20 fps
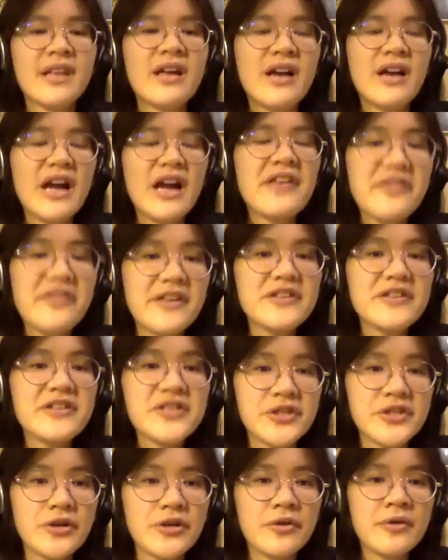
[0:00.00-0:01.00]
I think
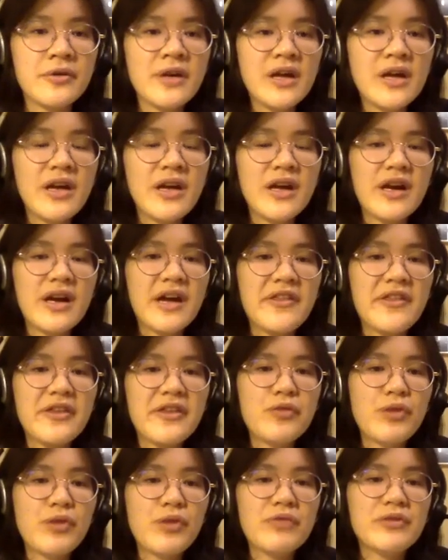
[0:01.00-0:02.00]
so. I
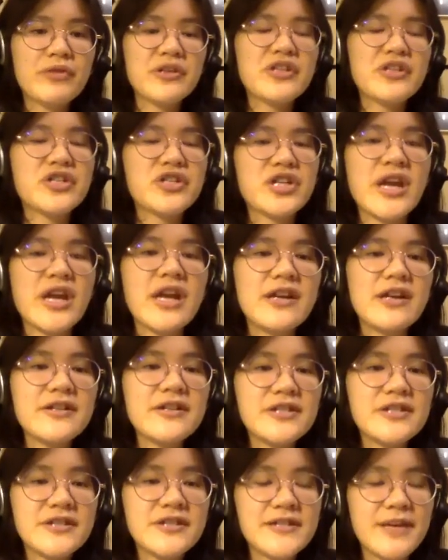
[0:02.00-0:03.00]
think what really
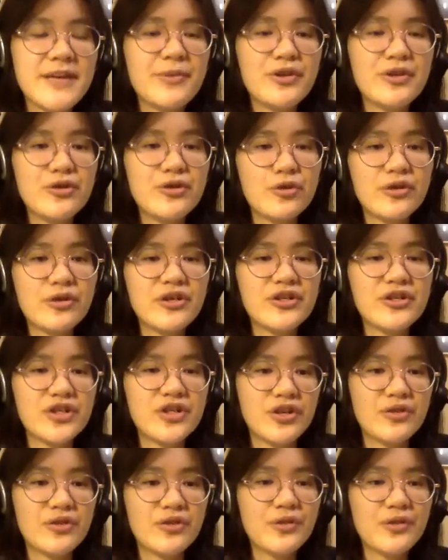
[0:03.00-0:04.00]
changed Sammy New York in
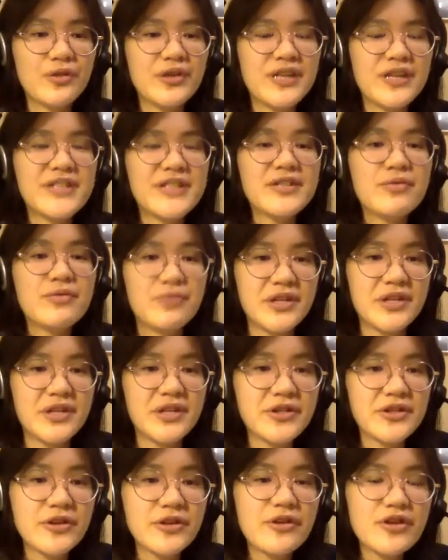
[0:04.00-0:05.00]
general isn't
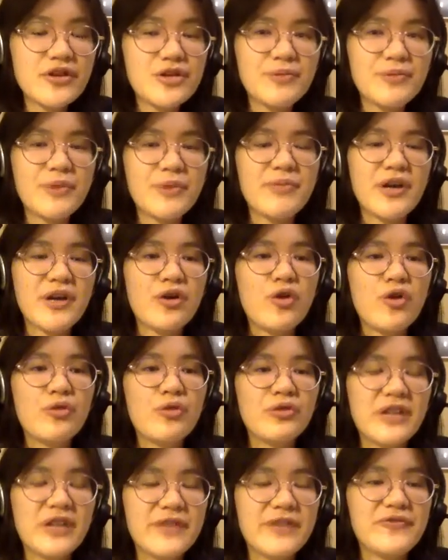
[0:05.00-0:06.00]
research, but my
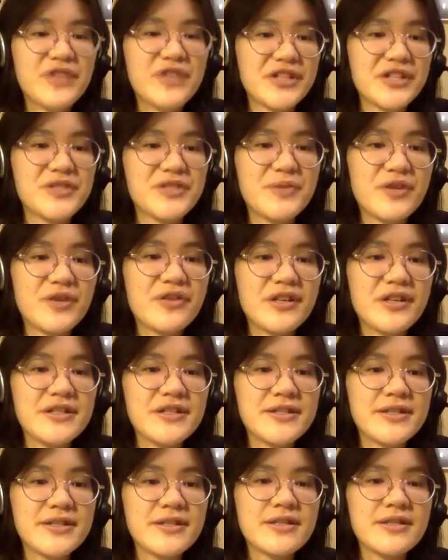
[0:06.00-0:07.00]
own lived
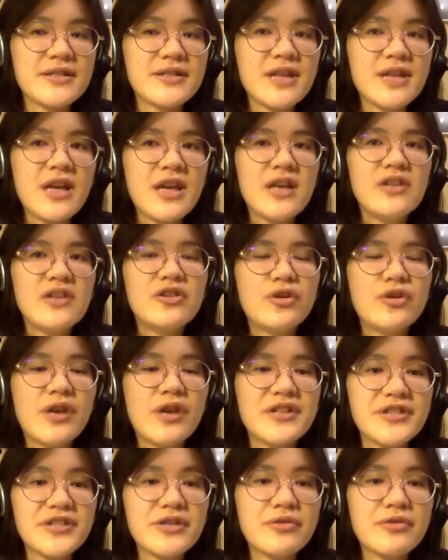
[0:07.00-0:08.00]
experiences.
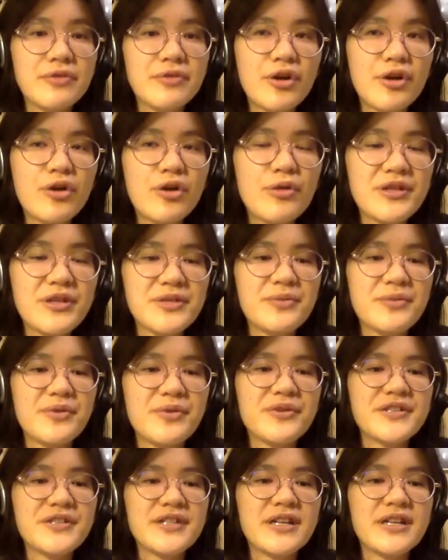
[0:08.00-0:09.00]
As I grow as a
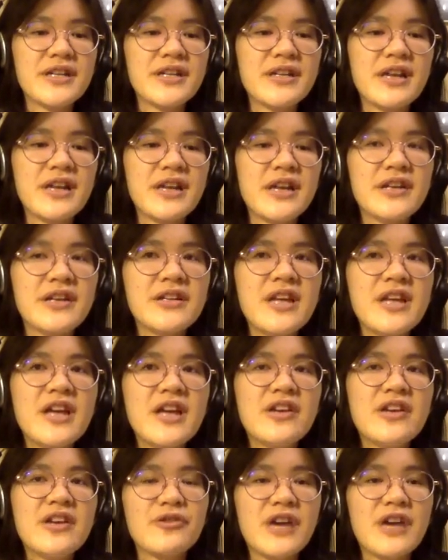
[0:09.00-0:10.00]
person and,
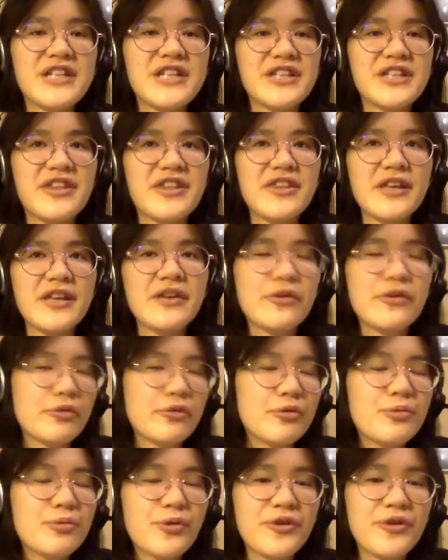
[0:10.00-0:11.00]
as I think
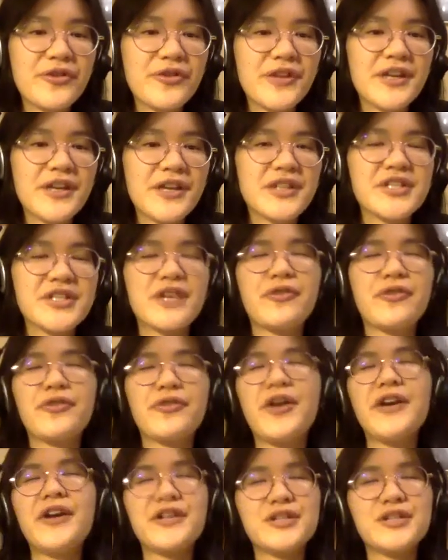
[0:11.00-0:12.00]
through more things like
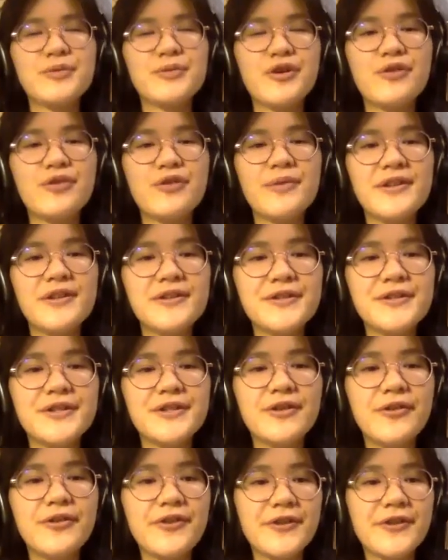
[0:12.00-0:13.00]
thought experiments and
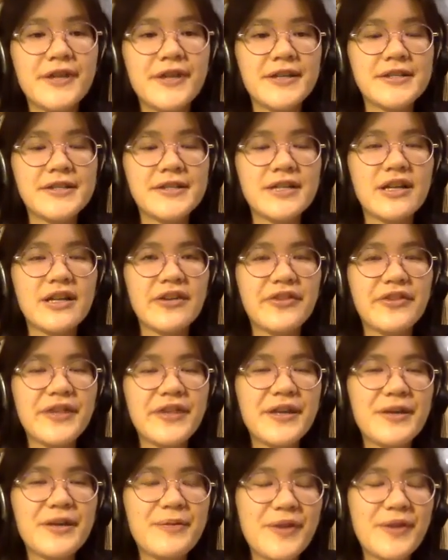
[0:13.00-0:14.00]
all the things that I
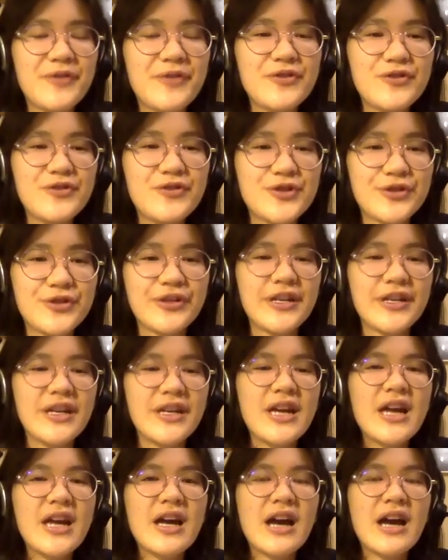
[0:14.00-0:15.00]
think about usually,
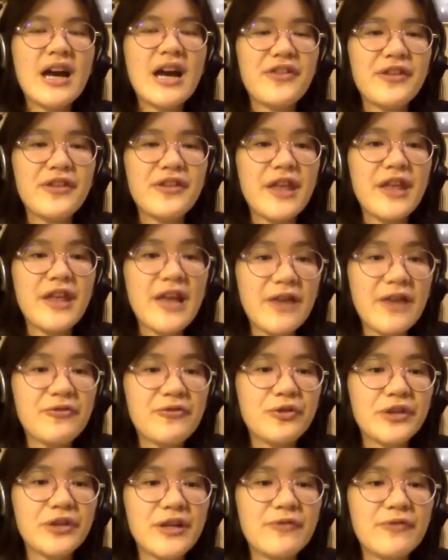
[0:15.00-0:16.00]
I think they have
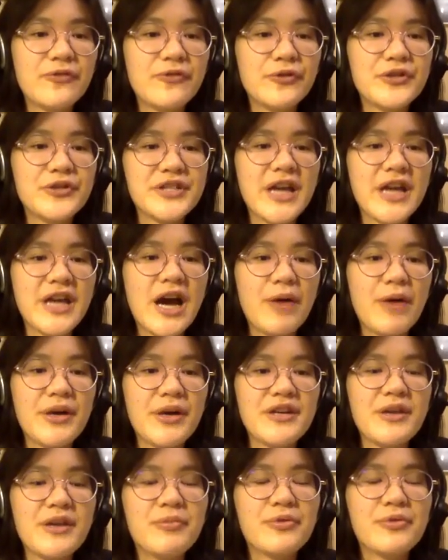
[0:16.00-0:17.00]
really influenced how
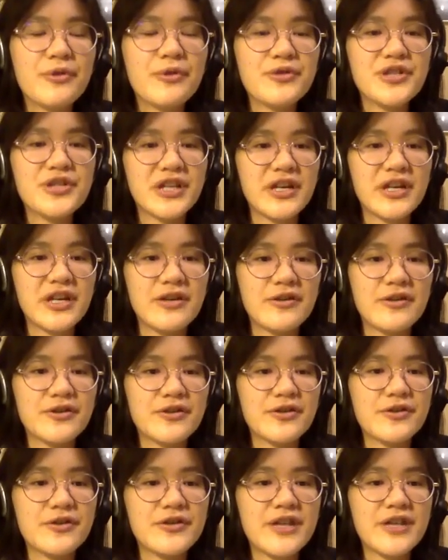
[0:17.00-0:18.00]
I approach the
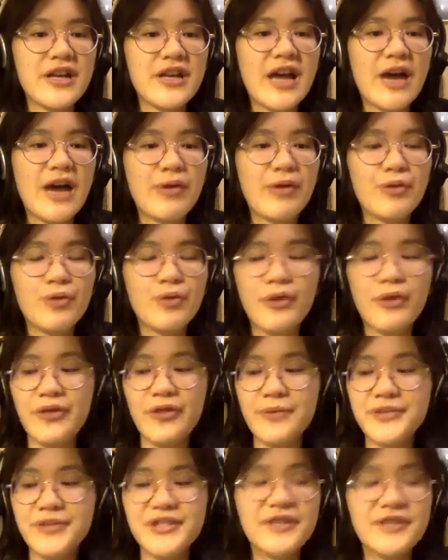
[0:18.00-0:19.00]
characters and how I want
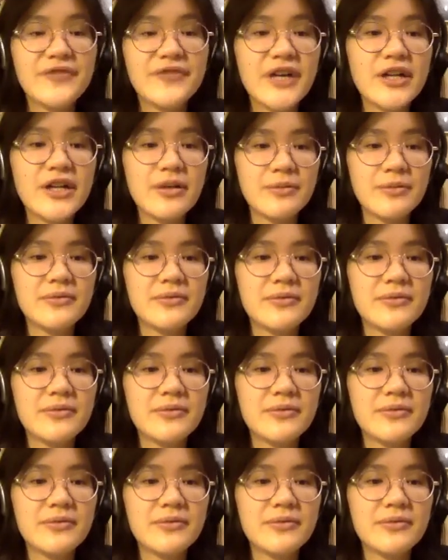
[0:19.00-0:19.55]
them to develop.